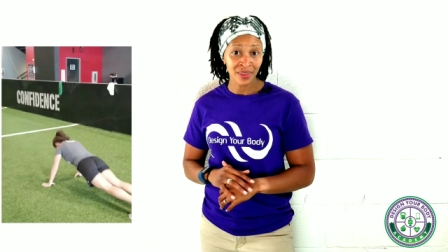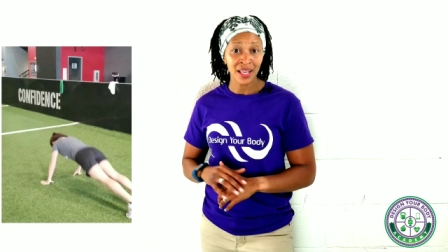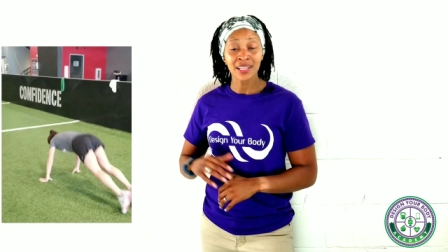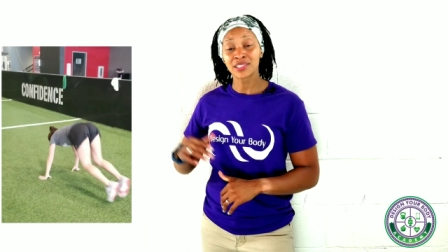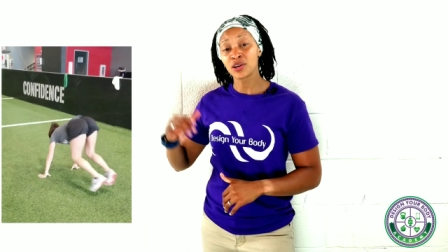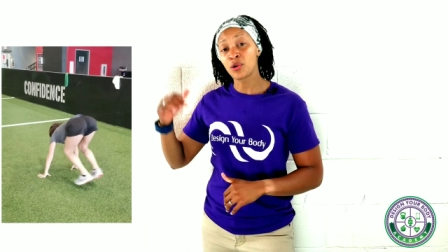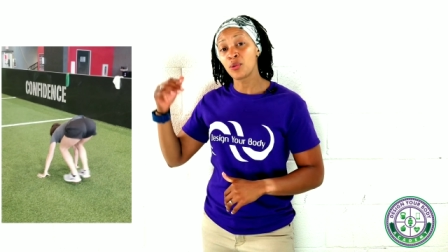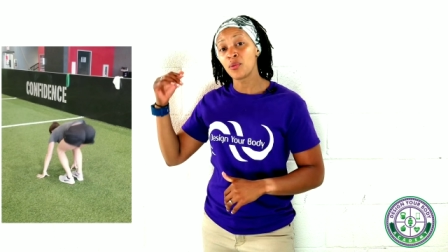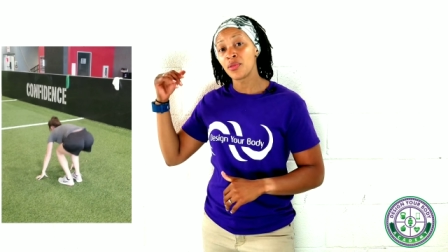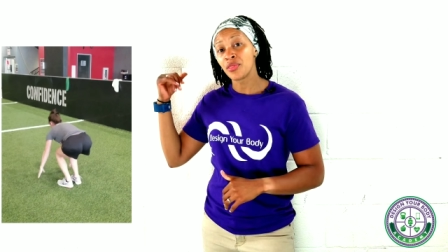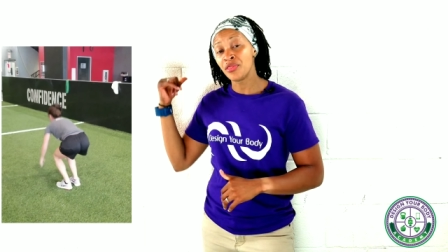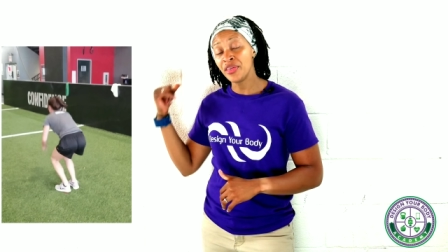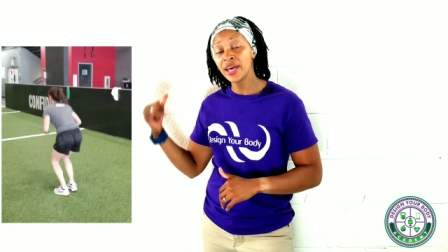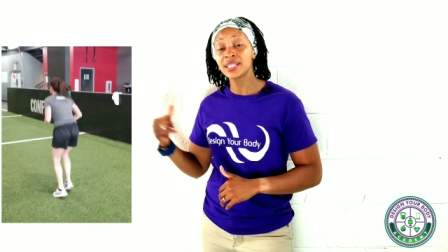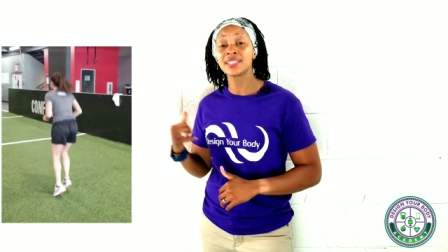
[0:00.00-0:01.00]
So
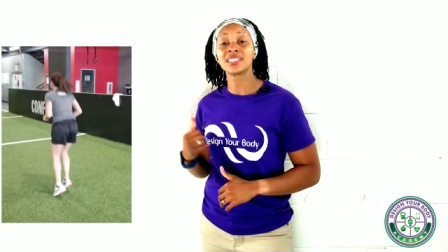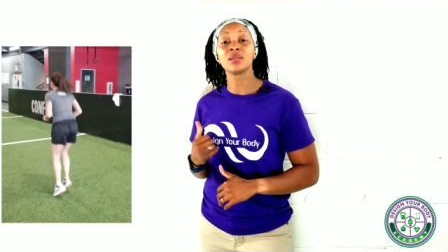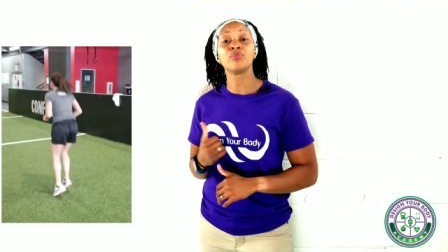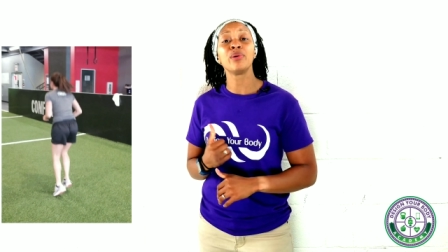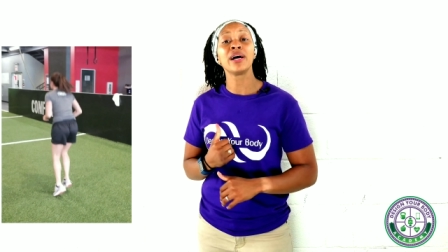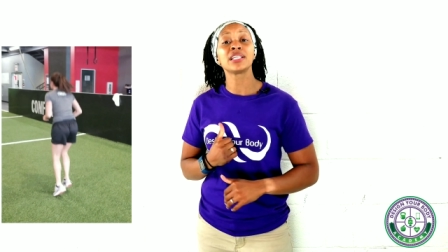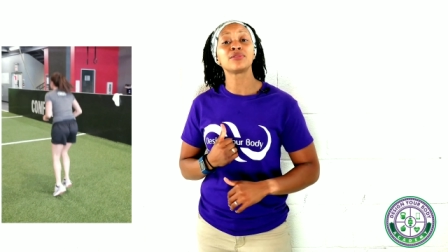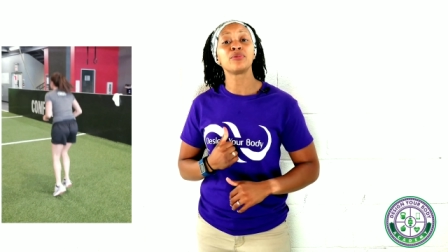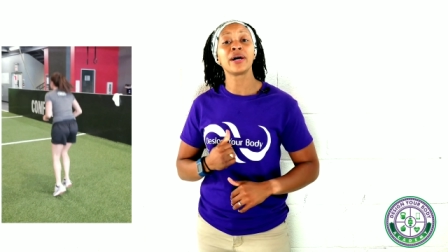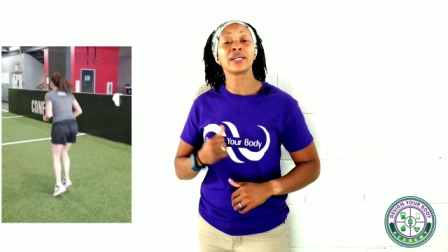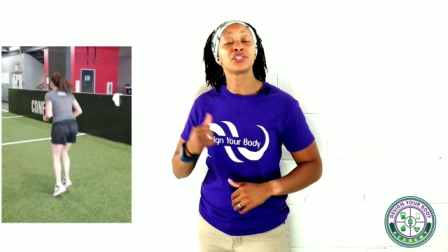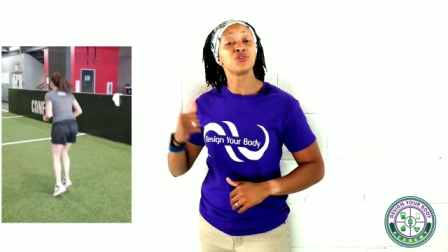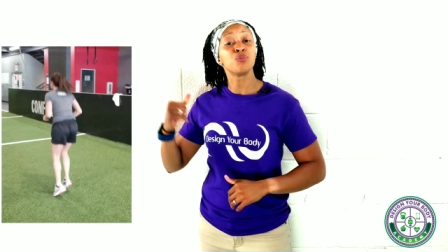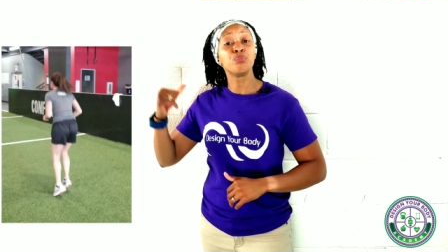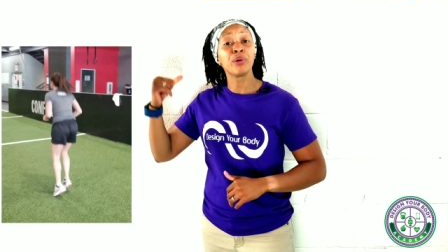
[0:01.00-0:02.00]
this is the best way
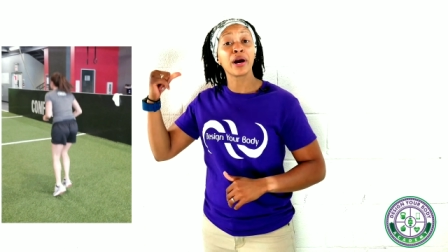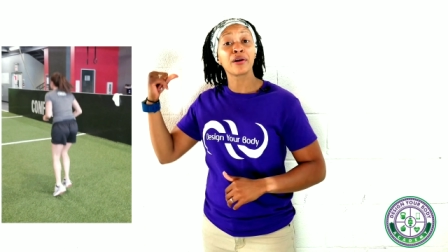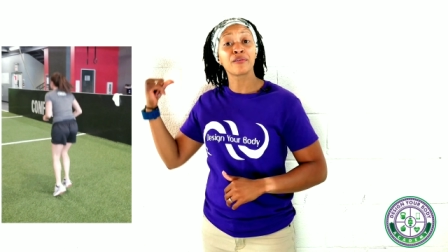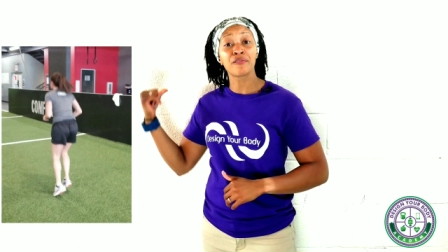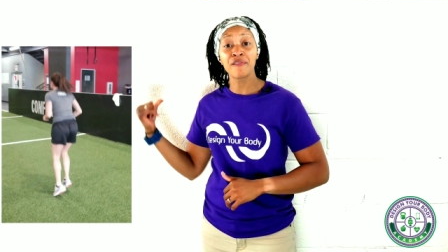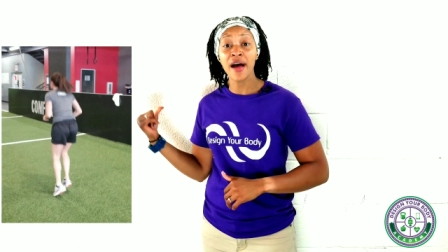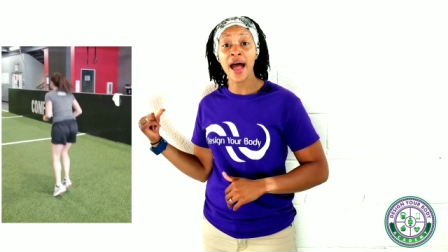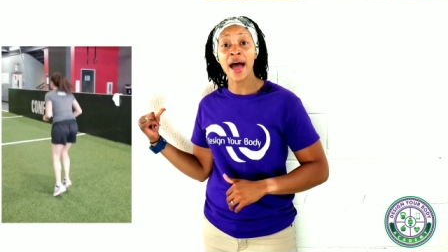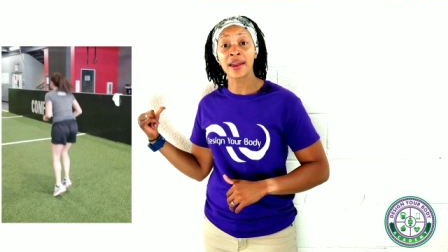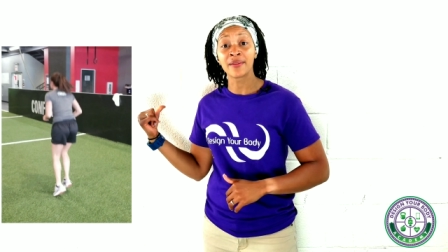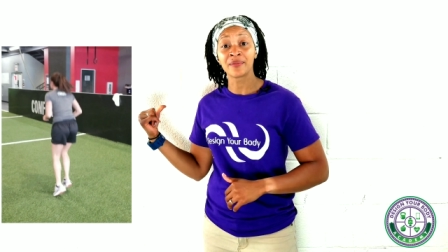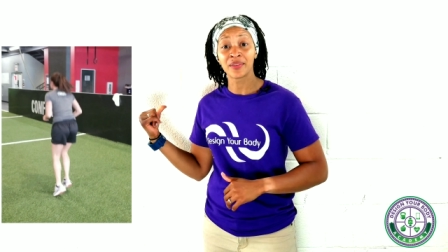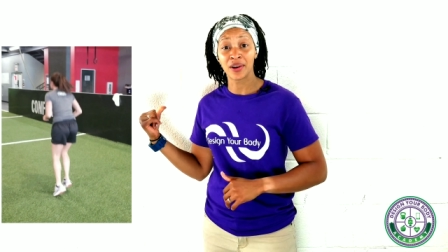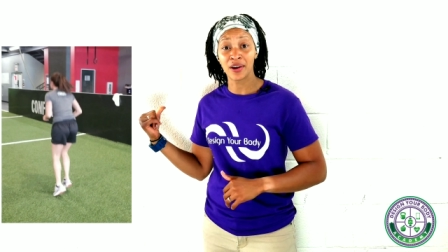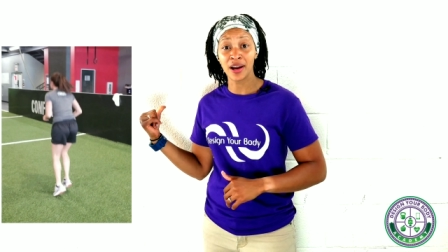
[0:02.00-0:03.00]
to burn fat,
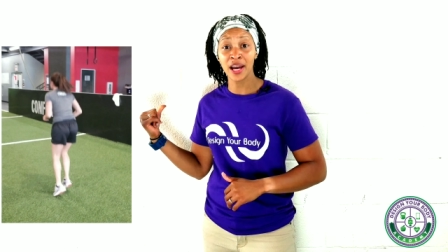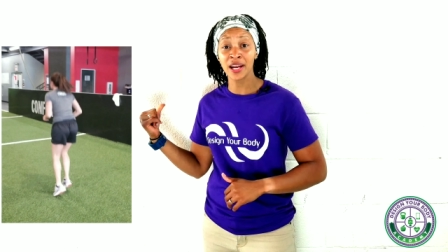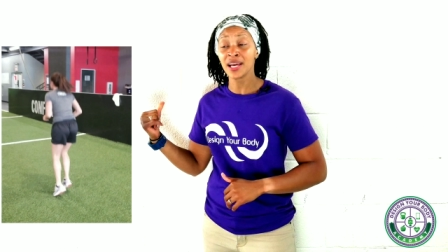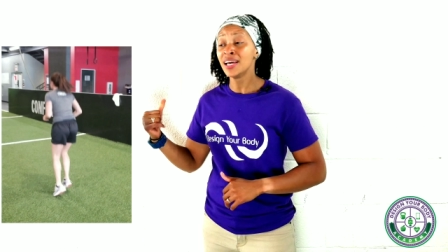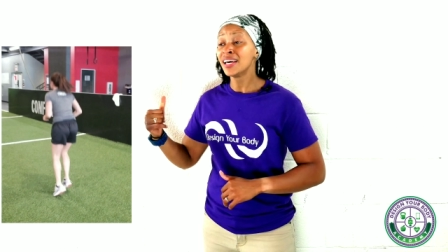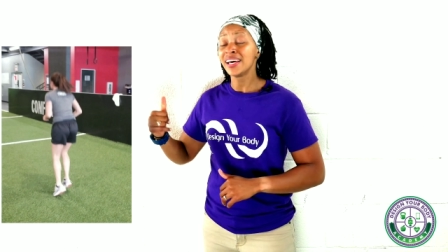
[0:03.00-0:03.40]
all right?